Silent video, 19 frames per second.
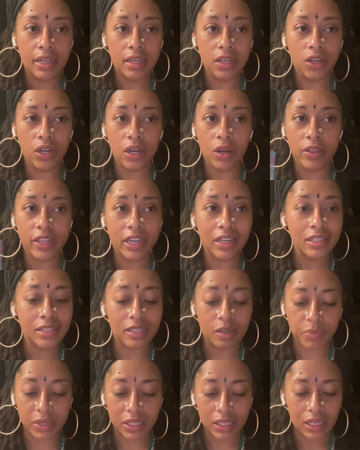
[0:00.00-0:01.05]
You know, there's
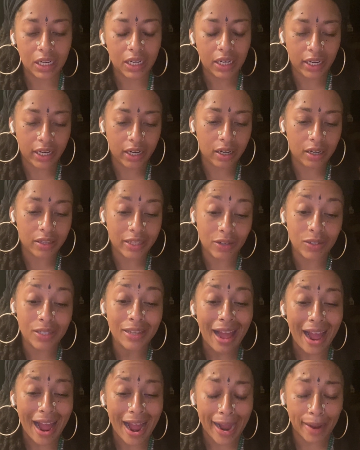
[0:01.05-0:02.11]
stability here. There's
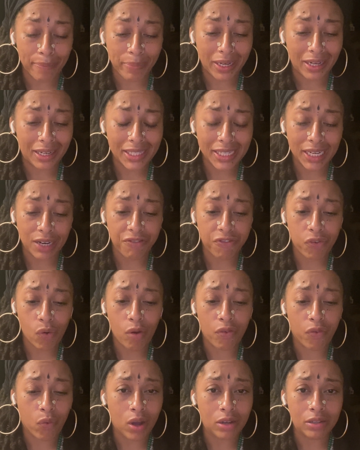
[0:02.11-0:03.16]
happiness here. Four
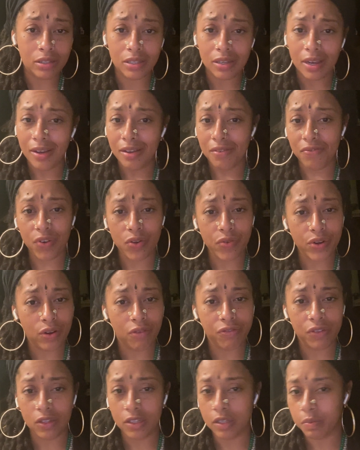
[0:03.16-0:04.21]
of Wands very
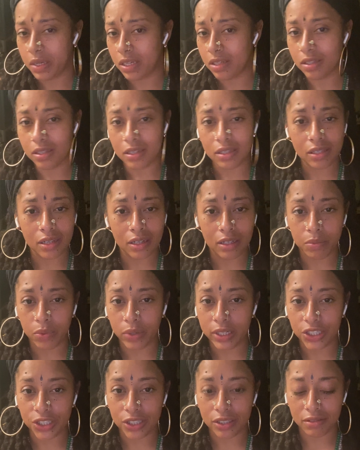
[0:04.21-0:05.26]
often speaks to
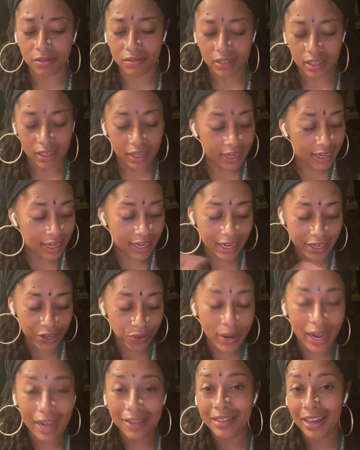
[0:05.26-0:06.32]
celebration. And you
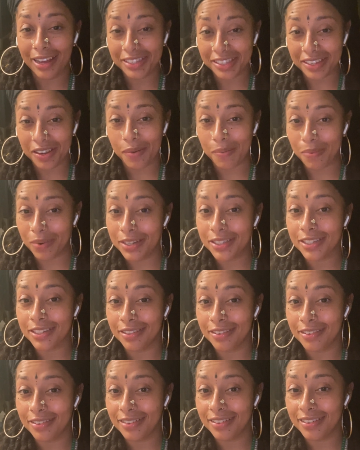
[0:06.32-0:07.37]
have that
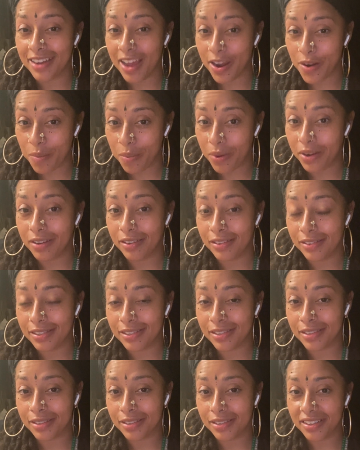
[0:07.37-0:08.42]
celebration and
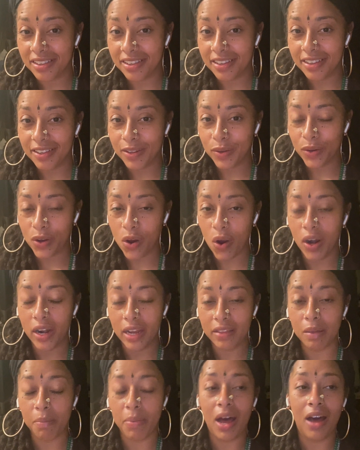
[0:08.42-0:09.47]
abundance card
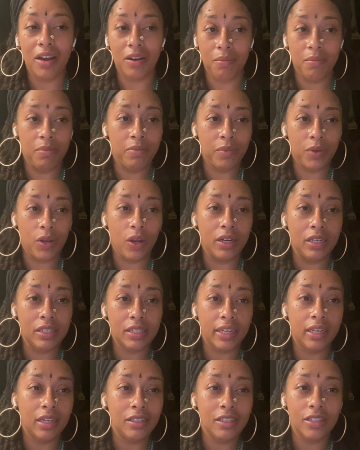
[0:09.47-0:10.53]
at the bottom. You understand?